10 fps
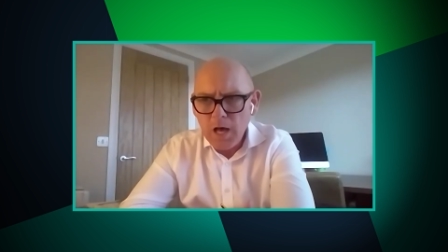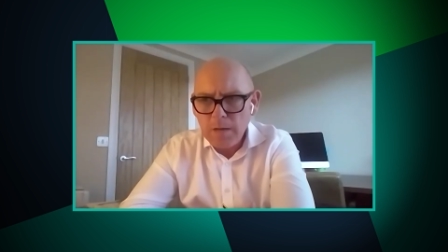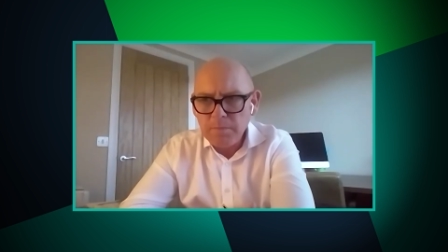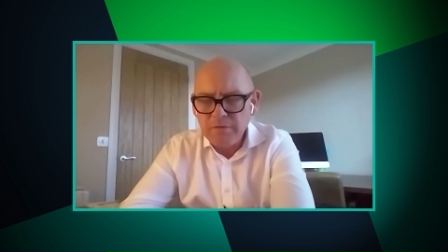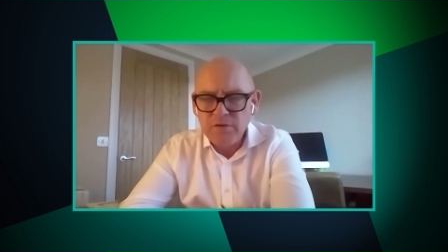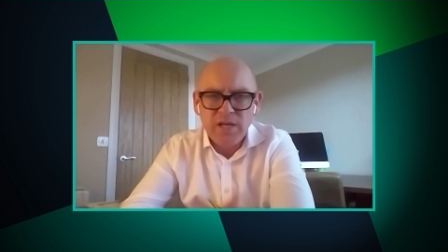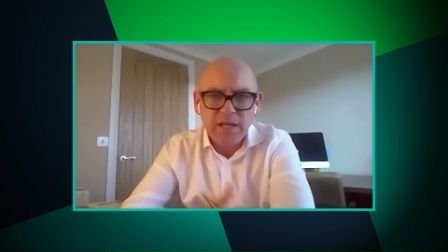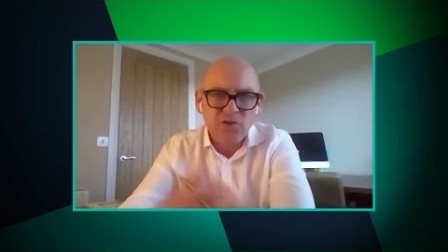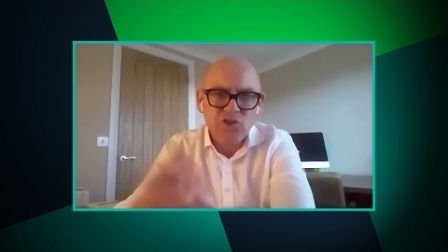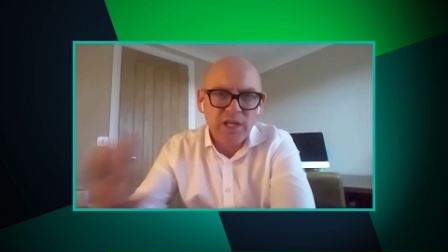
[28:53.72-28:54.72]
uh, if you
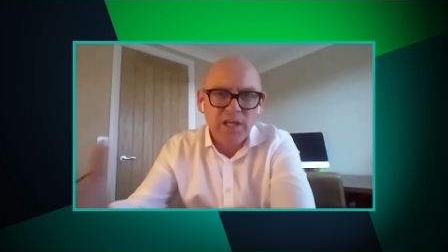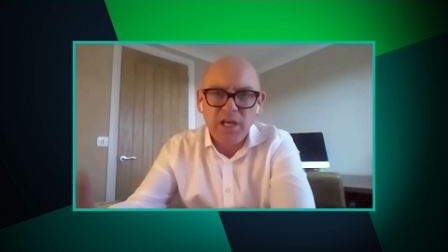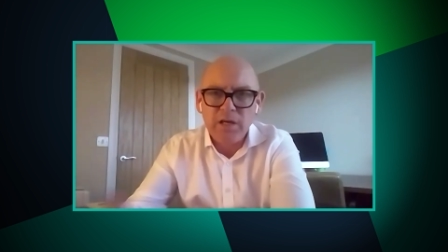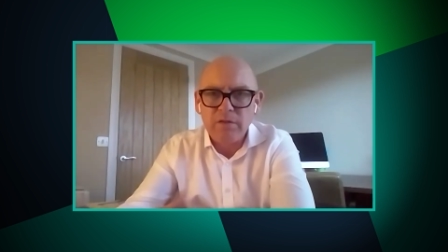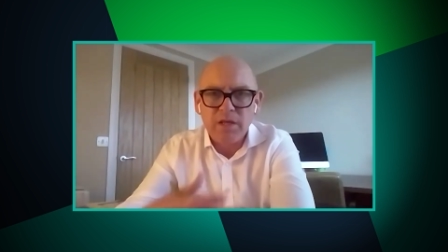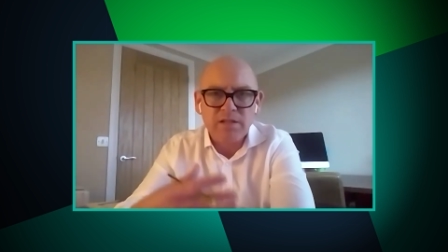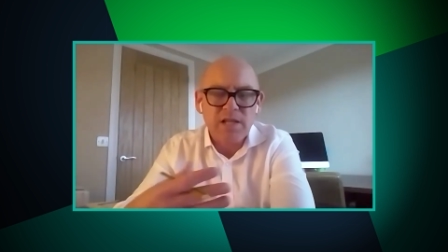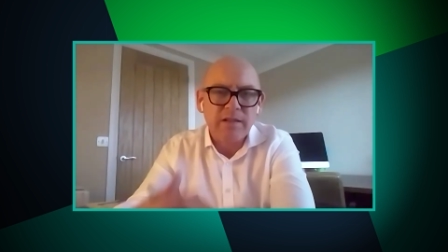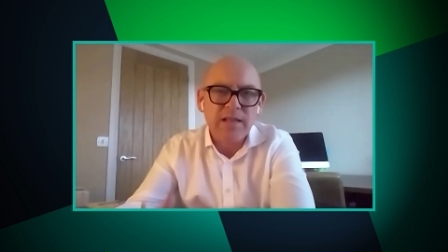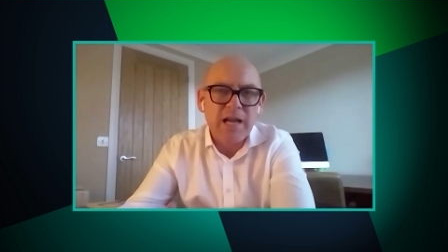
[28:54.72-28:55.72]
take chicken and things
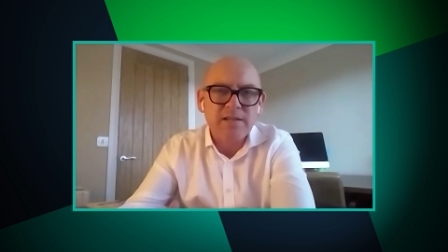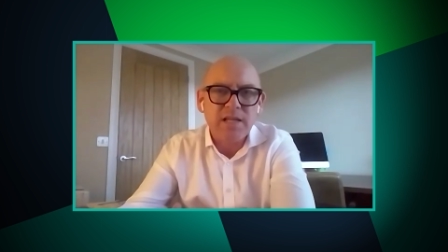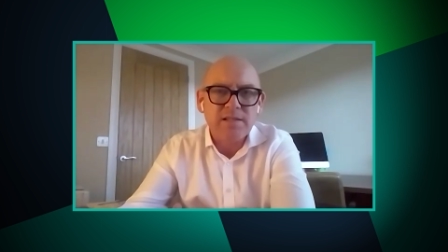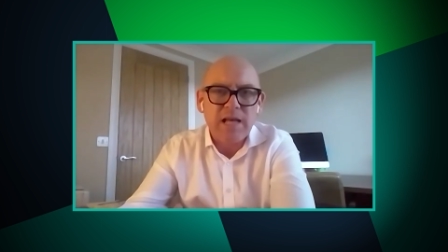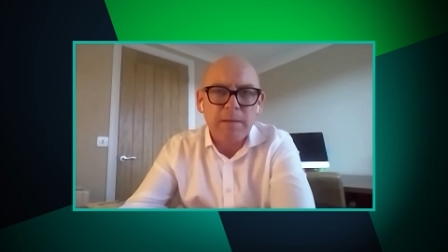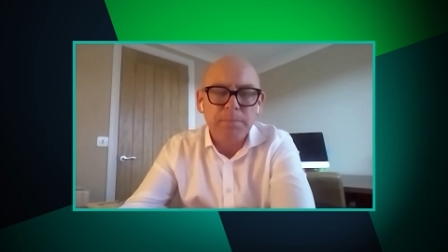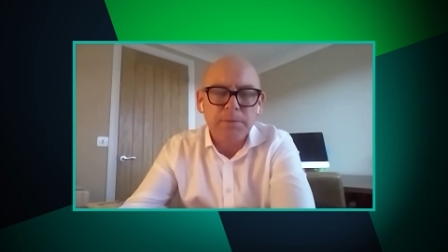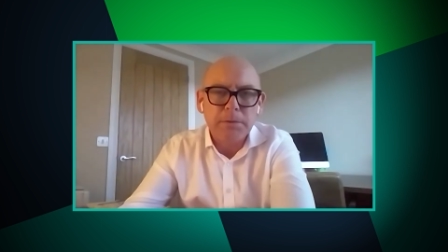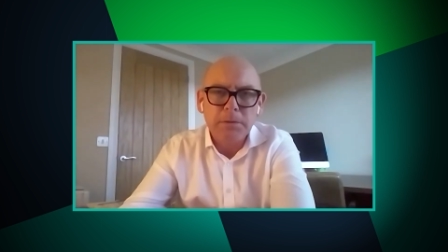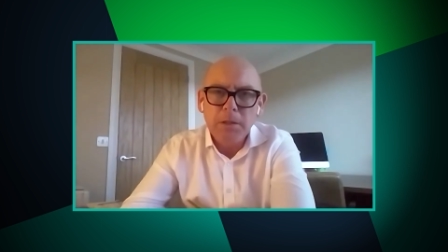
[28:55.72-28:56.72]
like that as an
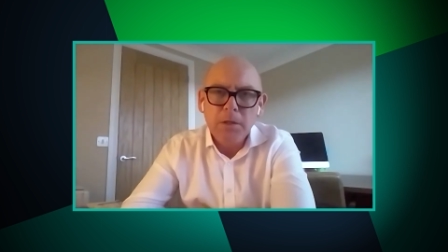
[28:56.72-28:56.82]
example,